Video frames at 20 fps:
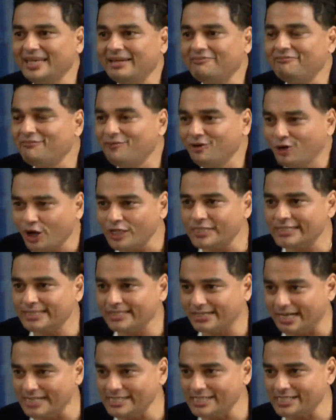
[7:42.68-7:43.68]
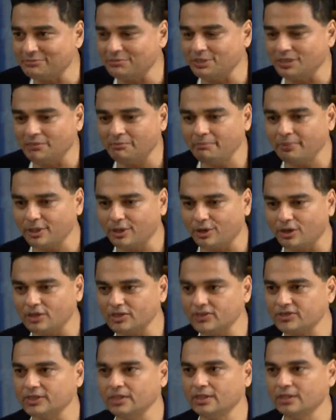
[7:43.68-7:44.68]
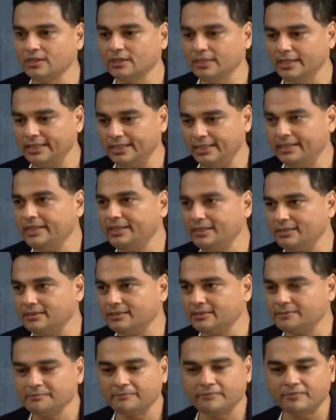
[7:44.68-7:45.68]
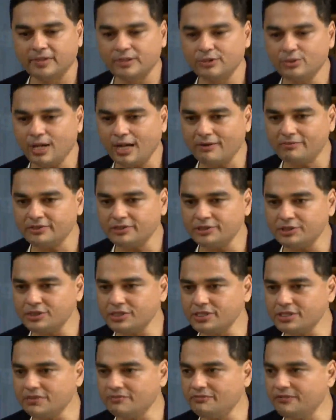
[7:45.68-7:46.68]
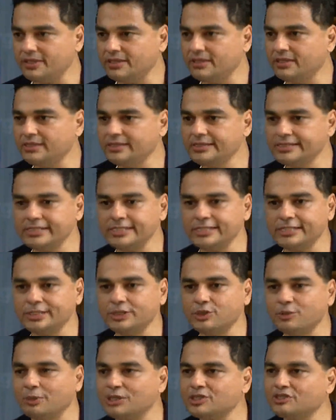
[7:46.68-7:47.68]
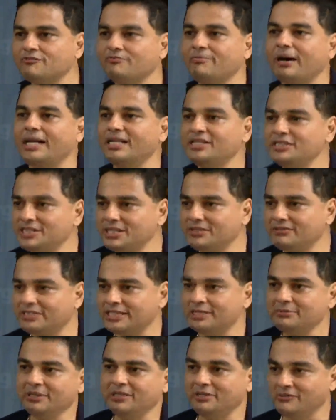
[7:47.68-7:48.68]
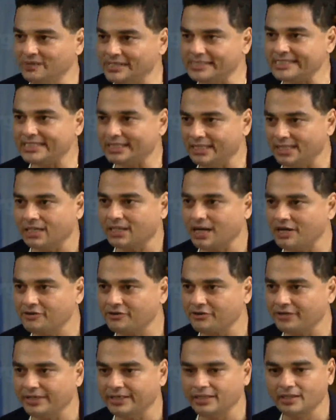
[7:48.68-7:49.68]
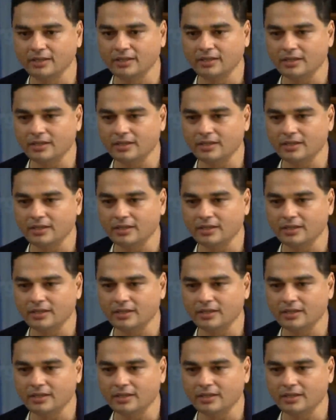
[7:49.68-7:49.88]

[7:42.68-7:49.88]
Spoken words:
They've lost a customer because in India, you have a situation where there is just so much of balance sheet which has been invested in our country.